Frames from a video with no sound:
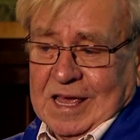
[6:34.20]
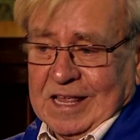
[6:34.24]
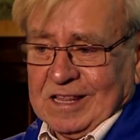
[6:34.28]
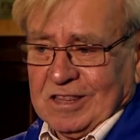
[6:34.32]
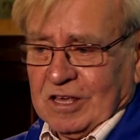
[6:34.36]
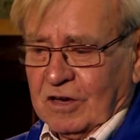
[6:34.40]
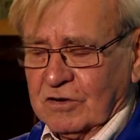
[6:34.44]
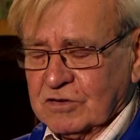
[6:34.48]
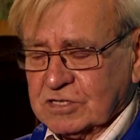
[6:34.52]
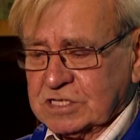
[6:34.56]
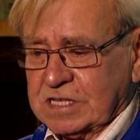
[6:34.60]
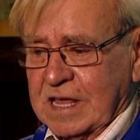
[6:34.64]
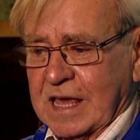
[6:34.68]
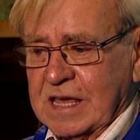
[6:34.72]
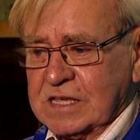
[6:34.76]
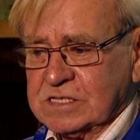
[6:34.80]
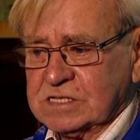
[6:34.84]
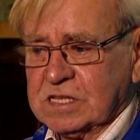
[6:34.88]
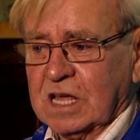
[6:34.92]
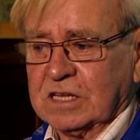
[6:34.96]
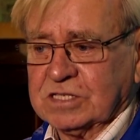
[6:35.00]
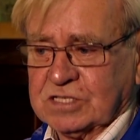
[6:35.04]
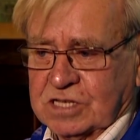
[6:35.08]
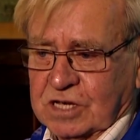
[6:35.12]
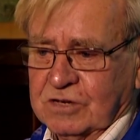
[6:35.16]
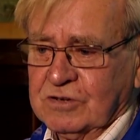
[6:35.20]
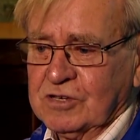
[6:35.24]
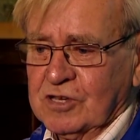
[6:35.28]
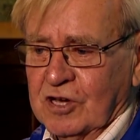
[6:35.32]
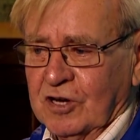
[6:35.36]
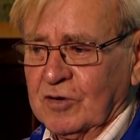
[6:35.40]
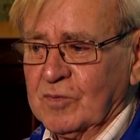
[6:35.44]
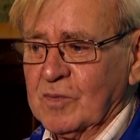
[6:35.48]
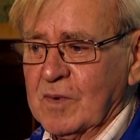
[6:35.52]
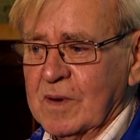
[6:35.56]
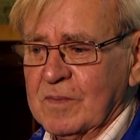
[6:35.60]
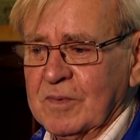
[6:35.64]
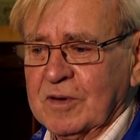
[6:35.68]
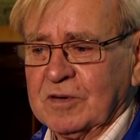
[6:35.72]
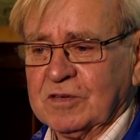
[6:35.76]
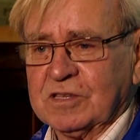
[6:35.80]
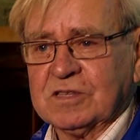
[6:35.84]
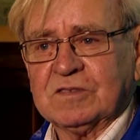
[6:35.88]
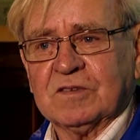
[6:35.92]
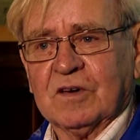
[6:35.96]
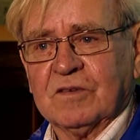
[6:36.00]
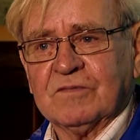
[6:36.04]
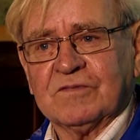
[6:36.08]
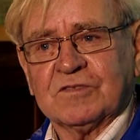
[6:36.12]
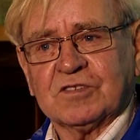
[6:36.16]
in those days, not 2 young women,
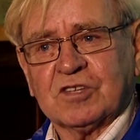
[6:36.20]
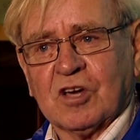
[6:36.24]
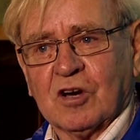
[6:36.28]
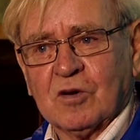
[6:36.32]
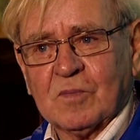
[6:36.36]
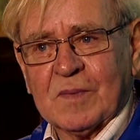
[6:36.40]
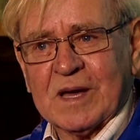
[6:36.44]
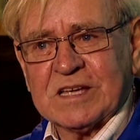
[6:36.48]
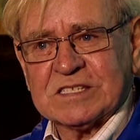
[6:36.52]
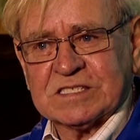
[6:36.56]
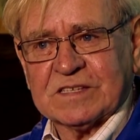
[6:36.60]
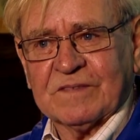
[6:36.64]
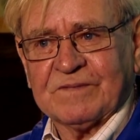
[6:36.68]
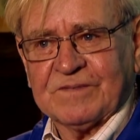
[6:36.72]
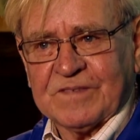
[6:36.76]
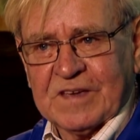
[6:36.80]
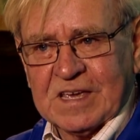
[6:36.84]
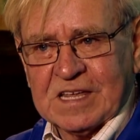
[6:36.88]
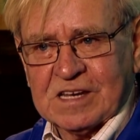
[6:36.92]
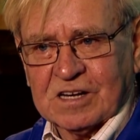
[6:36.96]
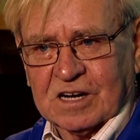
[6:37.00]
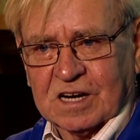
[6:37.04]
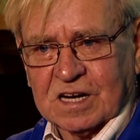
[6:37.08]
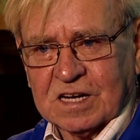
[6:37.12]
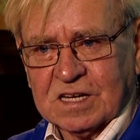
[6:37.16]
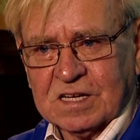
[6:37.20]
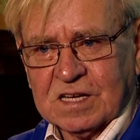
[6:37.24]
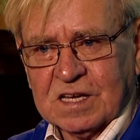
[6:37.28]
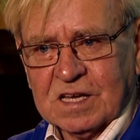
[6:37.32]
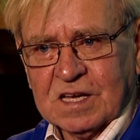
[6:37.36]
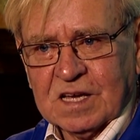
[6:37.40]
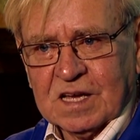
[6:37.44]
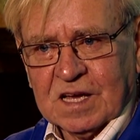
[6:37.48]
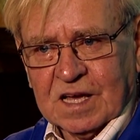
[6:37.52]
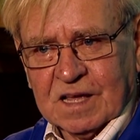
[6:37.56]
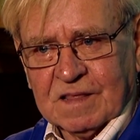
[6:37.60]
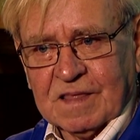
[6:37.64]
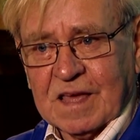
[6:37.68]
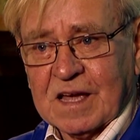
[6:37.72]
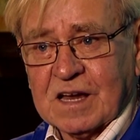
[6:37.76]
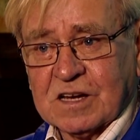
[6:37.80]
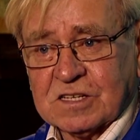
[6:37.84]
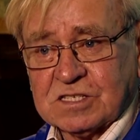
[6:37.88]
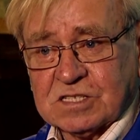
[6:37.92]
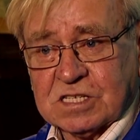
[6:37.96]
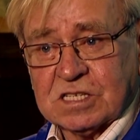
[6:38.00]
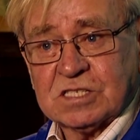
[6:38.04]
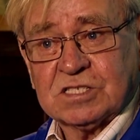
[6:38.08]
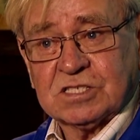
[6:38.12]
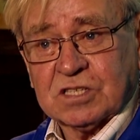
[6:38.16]
to come as a feeder. And their
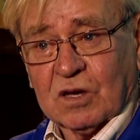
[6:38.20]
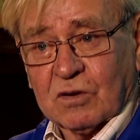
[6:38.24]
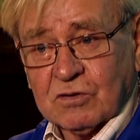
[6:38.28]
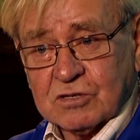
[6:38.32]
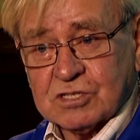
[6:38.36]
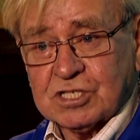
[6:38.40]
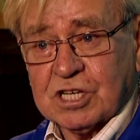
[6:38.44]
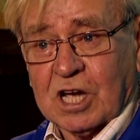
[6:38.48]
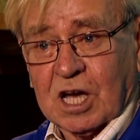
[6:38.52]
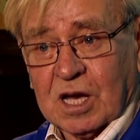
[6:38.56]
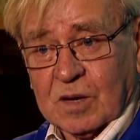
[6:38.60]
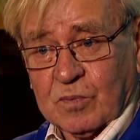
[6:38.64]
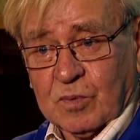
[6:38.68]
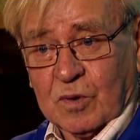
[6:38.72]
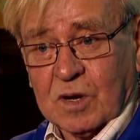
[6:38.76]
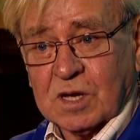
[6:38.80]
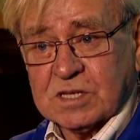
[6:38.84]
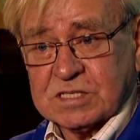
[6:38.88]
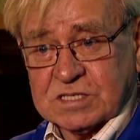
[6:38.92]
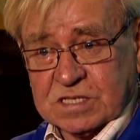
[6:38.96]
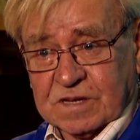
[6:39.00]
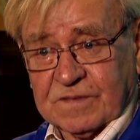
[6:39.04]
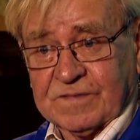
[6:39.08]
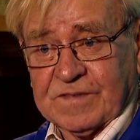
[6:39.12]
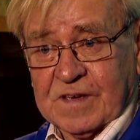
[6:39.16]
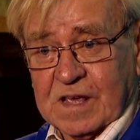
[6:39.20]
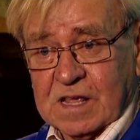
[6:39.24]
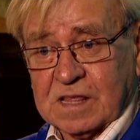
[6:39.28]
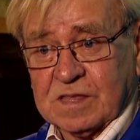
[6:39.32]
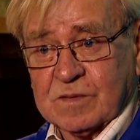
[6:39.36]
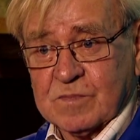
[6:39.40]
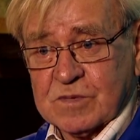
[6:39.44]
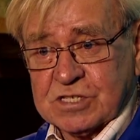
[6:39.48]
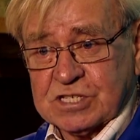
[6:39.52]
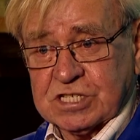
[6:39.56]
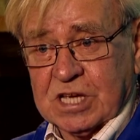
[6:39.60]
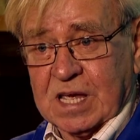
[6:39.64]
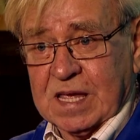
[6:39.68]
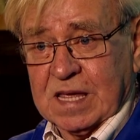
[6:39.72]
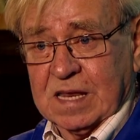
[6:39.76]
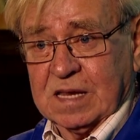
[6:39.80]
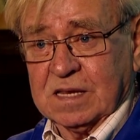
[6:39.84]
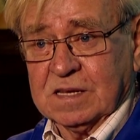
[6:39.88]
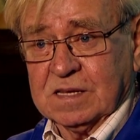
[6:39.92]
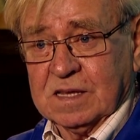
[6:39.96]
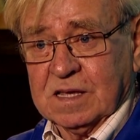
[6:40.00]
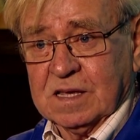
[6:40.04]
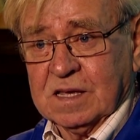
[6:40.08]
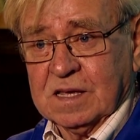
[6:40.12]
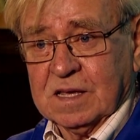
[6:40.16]
sole job was to feed the machine.
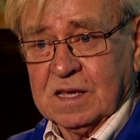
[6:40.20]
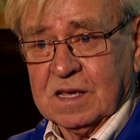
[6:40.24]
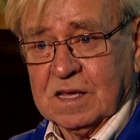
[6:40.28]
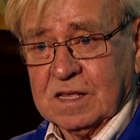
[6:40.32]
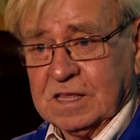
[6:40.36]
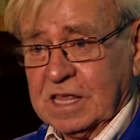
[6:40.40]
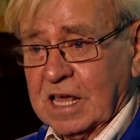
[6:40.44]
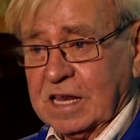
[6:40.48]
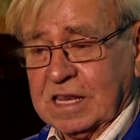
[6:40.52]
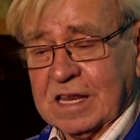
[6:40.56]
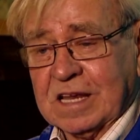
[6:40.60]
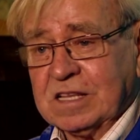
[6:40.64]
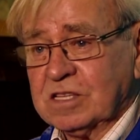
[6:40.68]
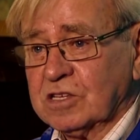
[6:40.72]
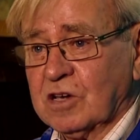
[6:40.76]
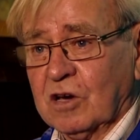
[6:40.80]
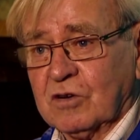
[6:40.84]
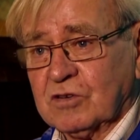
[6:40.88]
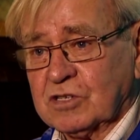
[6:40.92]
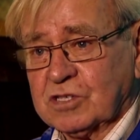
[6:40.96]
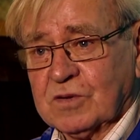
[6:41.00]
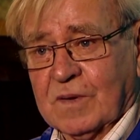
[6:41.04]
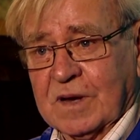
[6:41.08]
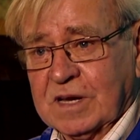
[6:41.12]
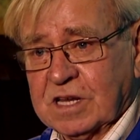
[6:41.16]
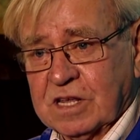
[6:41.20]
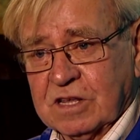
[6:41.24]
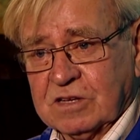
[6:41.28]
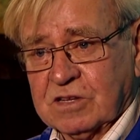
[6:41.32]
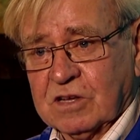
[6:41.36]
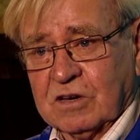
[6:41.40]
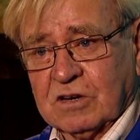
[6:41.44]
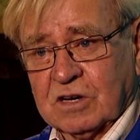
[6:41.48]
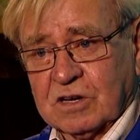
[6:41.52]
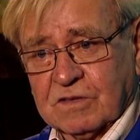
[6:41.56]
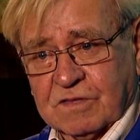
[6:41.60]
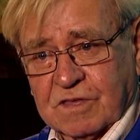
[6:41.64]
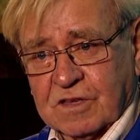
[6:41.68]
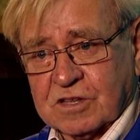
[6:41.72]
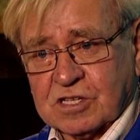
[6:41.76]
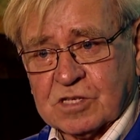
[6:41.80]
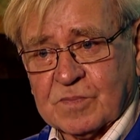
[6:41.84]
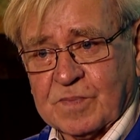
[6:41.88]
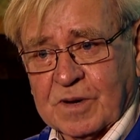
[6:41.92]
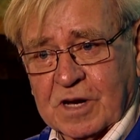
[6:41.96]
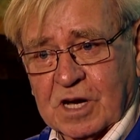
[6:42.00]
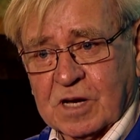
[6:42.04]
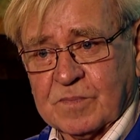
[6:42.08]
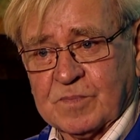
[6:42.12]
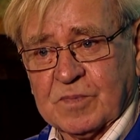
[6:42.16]
They didn't go to any other
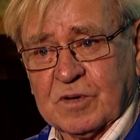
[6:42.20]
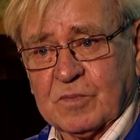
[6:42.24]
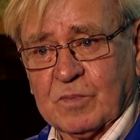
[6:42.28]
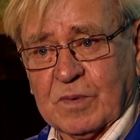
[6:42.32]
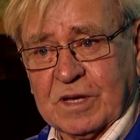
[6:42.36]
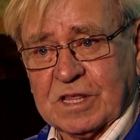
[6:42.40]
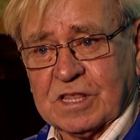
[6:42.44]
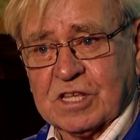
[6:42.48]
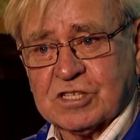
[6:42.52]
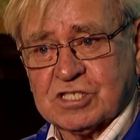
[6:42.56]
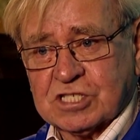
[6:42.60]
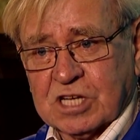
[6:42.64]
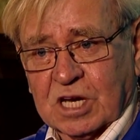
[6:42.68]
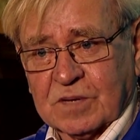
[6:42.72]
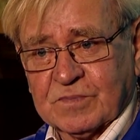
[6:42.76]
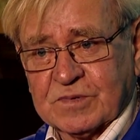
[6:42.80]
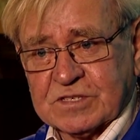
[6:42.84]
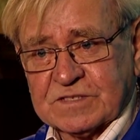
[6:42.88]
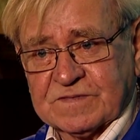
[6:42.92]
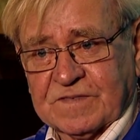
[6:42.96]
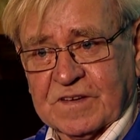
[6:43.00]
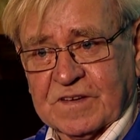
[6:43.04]
department when the job was